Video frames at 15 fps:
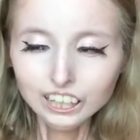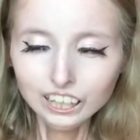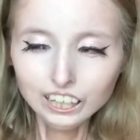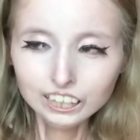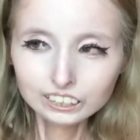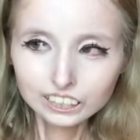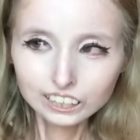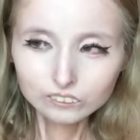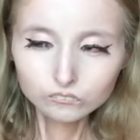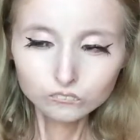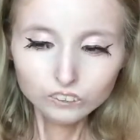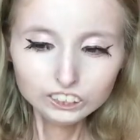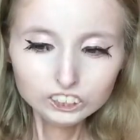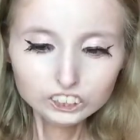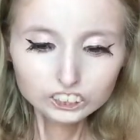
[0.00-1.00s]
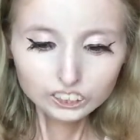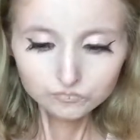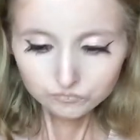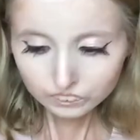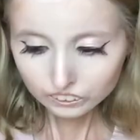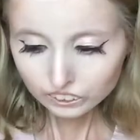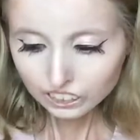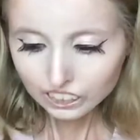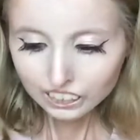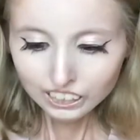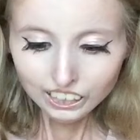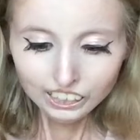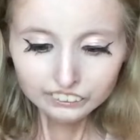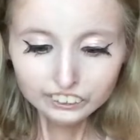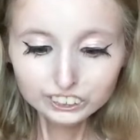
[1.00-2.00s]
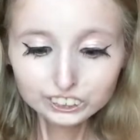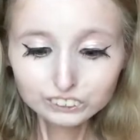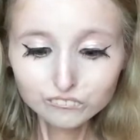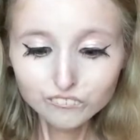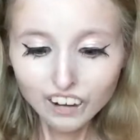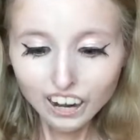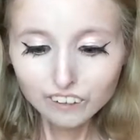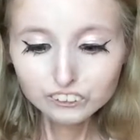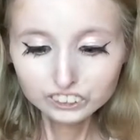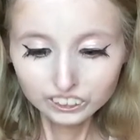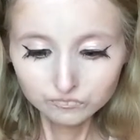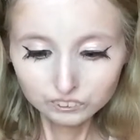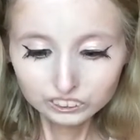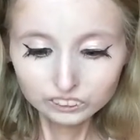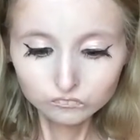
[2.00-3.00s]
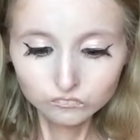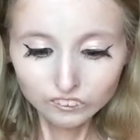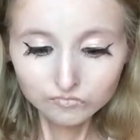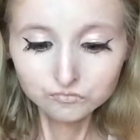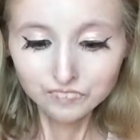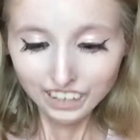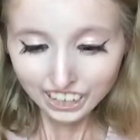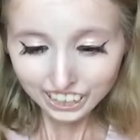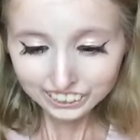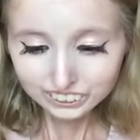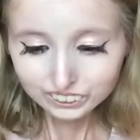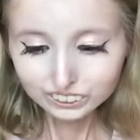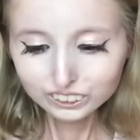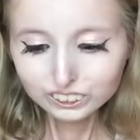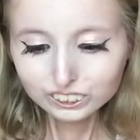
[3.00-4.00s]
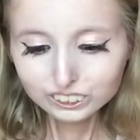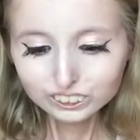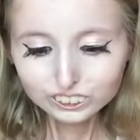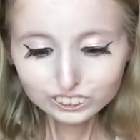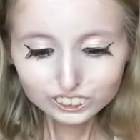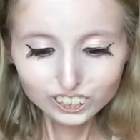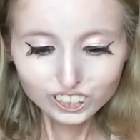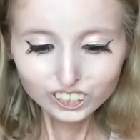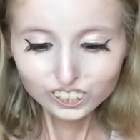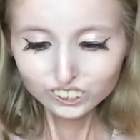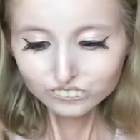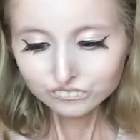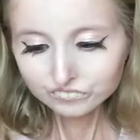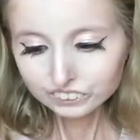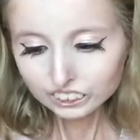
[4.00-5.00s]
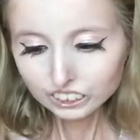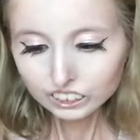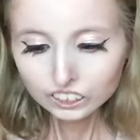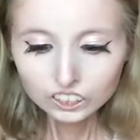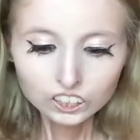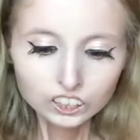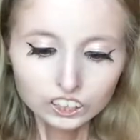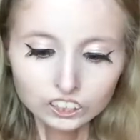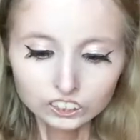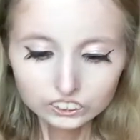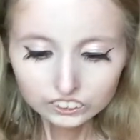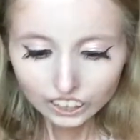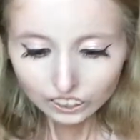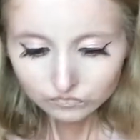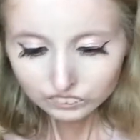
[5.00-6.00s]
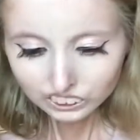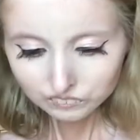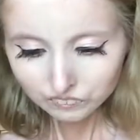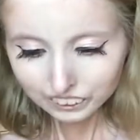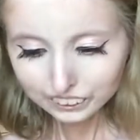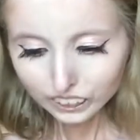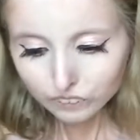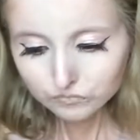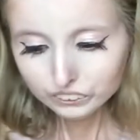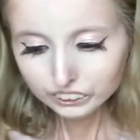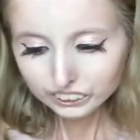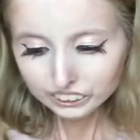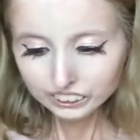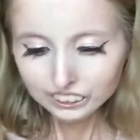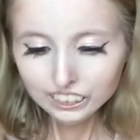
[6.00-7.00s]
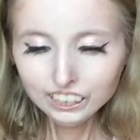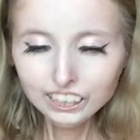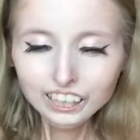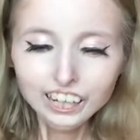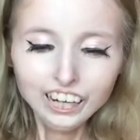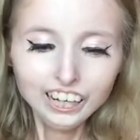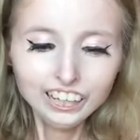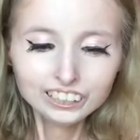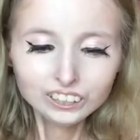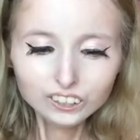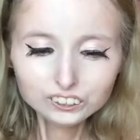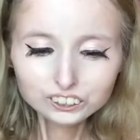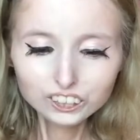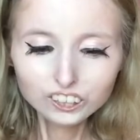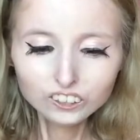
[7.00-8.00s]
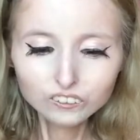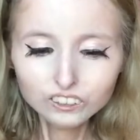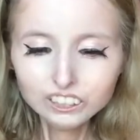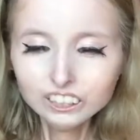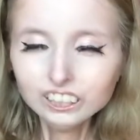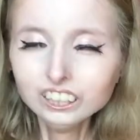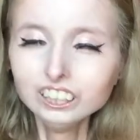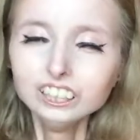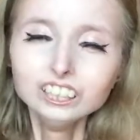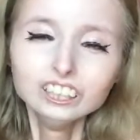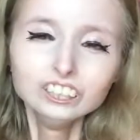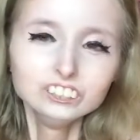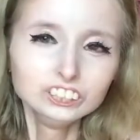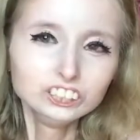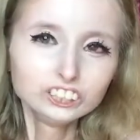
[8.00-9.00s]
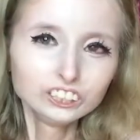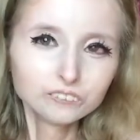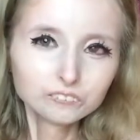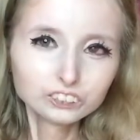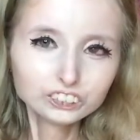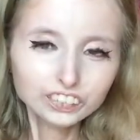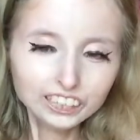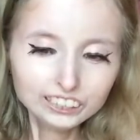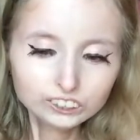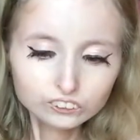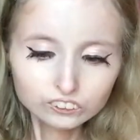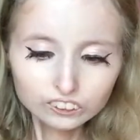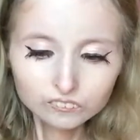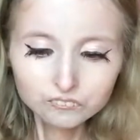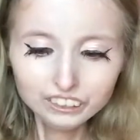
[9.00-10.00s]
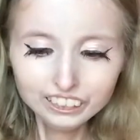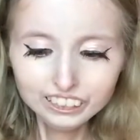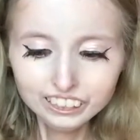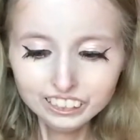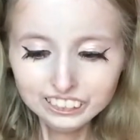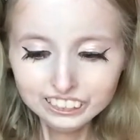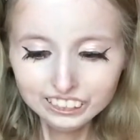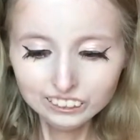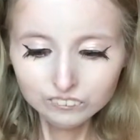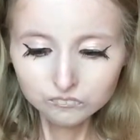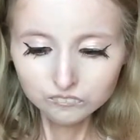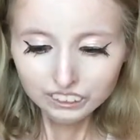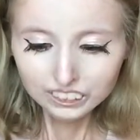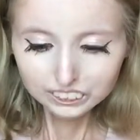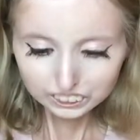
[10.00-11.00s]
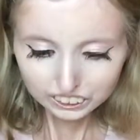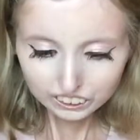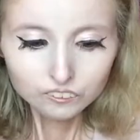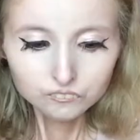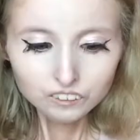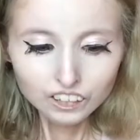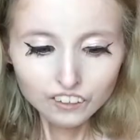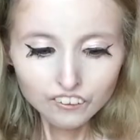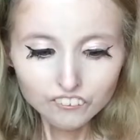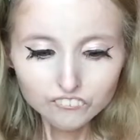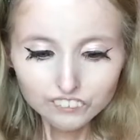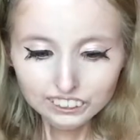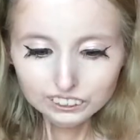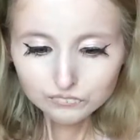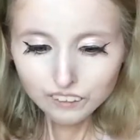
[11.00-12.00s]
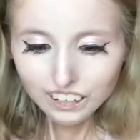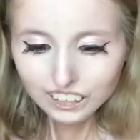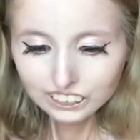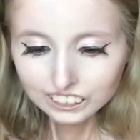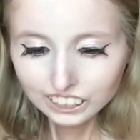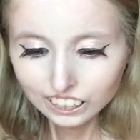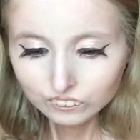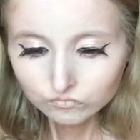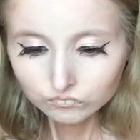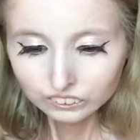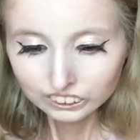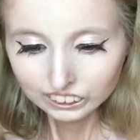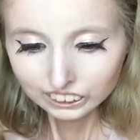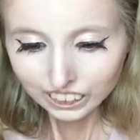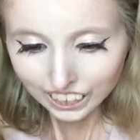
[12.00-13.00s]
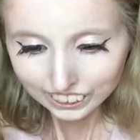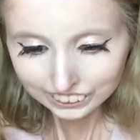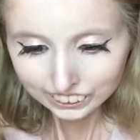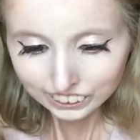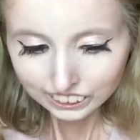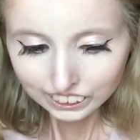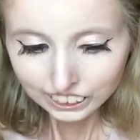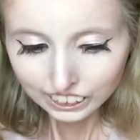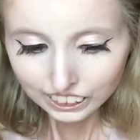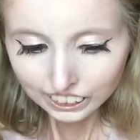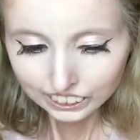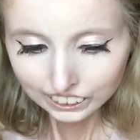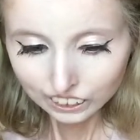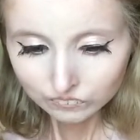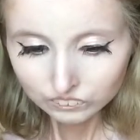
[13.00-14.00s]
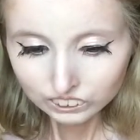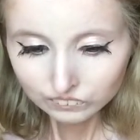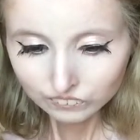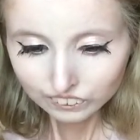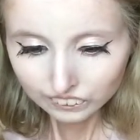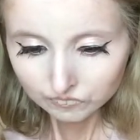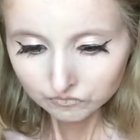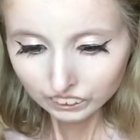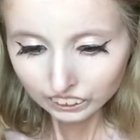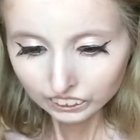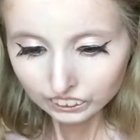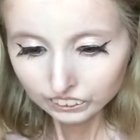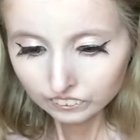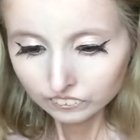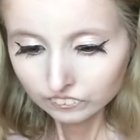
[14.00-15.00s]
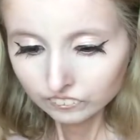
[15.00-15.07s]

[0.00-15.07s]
and like 1 shimmer. And this is 5 shimmers and 1 matte. So, not really my cup of tea. And also, the shimmer shades are a little bit hit and miss. But the face palette I really like and I really recommend.